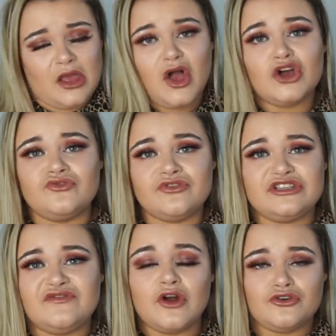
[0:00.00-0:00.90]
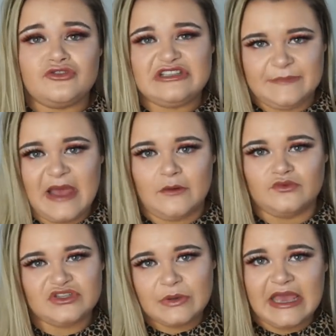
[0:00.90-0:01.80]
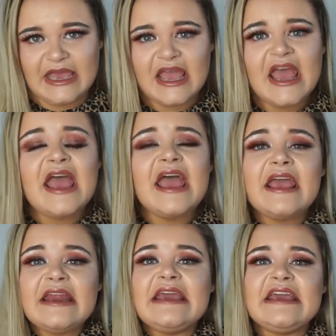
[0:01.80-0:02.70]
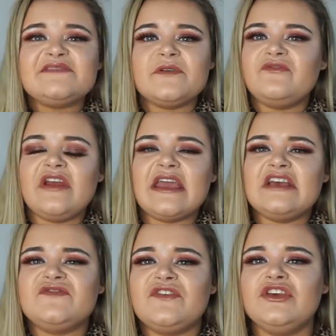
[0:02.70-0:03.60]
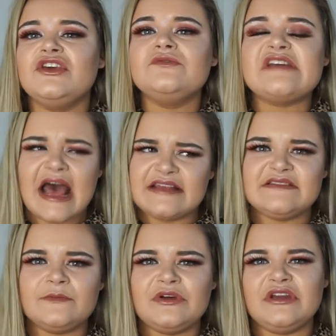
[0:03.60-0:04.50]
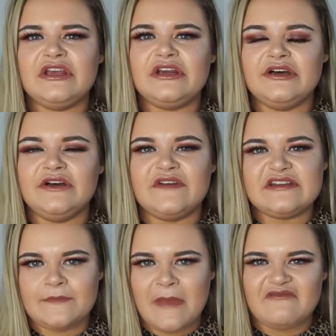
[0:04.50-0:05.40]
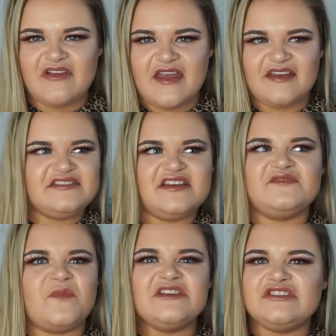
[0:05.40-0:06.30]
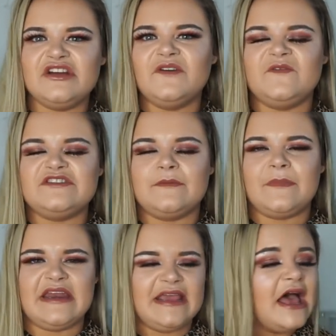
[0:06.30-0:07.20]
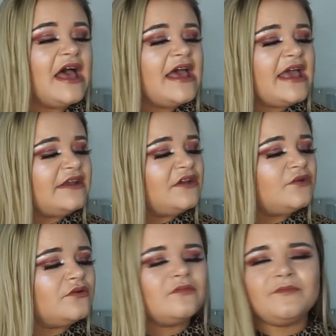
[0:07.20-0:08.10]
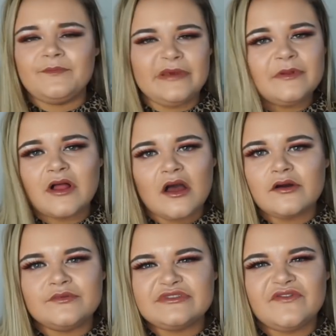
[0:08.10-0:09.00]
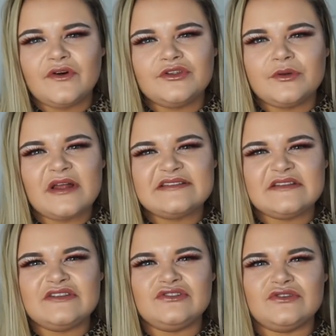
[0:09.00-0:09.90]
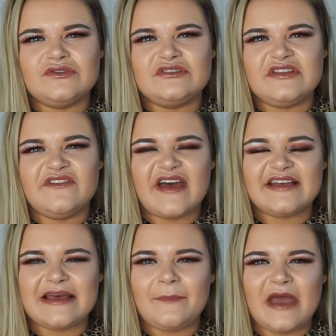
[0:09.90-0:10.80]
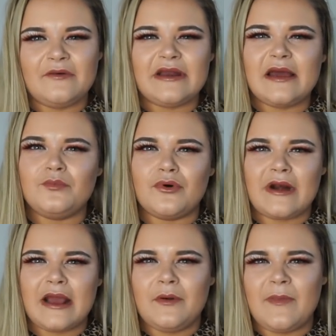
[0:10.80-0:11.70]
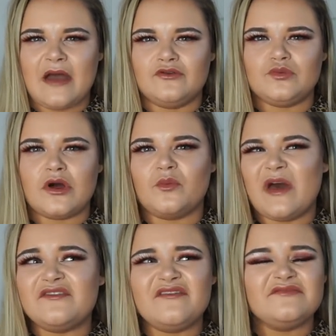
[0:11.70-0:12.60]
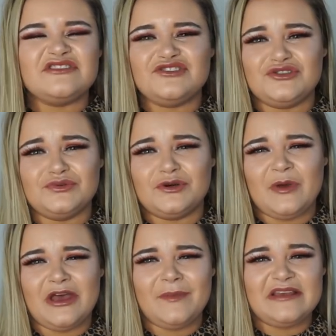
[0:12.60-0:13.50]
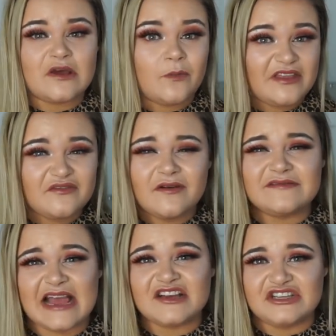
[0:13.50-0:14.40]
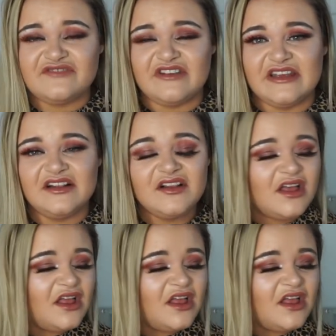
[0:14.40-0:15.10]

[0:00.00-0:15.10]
hundreds and hundreds of pounds, okay? An engagement ring is for you to ask somebody you love to marry you, to express your love for somebody. And you know, people can't always afford the ones in the stores, so the fact that Poundland brought out a pound one, whether it was a joke purpose or whether it was actually real,